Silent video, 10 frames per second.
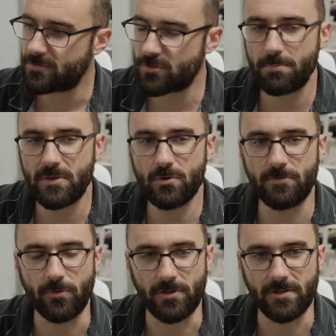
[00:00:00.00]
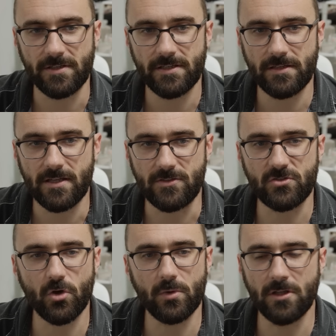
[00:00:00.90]
so beautiful and
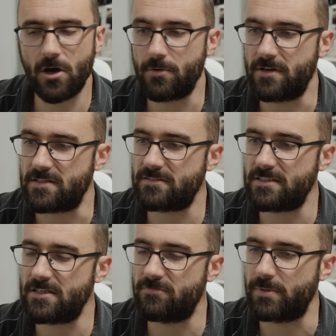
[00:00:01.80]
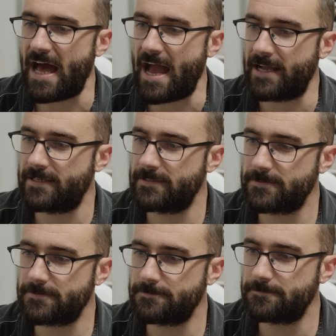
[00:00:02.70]
so alone in a sea of black.
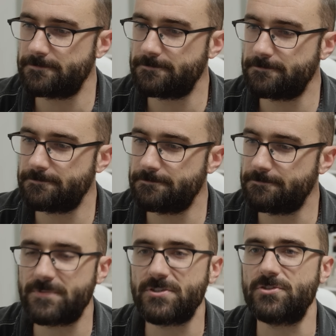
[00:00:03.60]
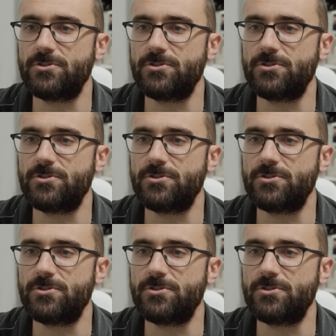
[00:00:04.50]
It's just